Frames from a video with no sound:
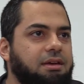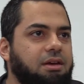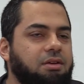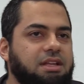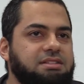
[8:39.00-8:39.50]

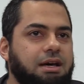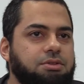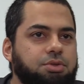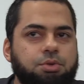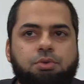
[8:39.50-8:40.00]
that's not
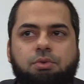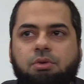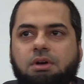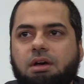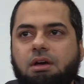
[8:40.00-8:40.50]
true
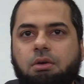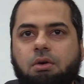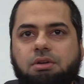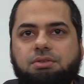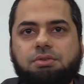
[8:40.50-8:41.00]
in
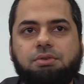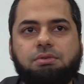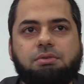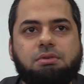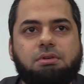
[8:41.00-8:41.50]
order
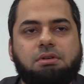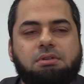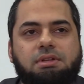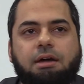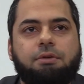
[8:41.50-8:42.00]
to
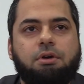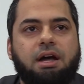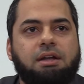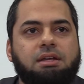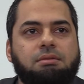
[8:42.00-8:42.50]
divert
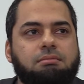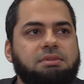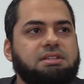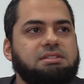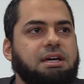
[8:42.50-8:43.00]
any
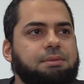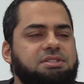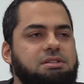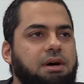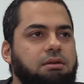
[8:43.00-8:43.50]

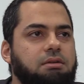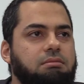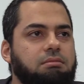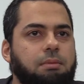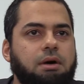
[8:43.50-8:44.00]
misconceptions
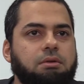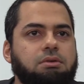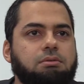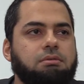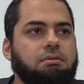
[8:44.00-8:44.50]
about
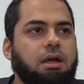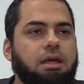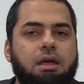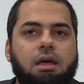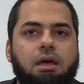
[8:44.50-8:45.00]
you,
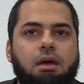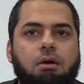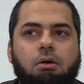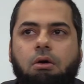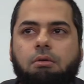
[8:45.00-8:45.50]
right?
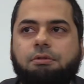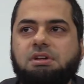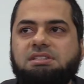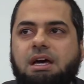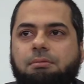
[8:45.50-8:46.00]
Or, for
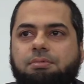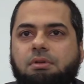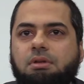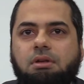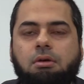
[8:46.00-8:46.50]

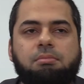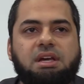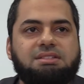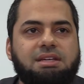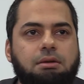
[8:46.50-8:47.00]
example,
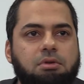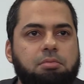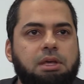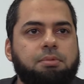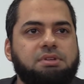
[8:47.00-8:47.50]
mixing with
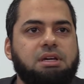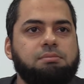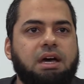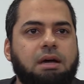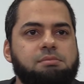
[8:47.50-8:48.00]
people
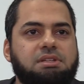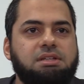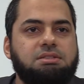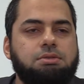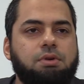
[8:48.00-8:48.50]
sometimes
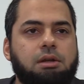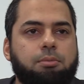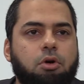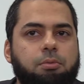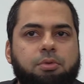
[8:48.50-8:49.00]
leads to
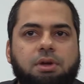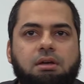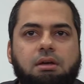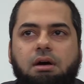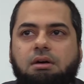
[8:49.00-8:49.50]

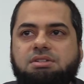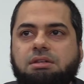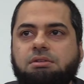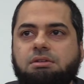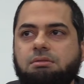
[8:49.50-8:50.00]
inappropriate
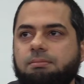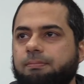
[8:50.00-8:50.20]
gender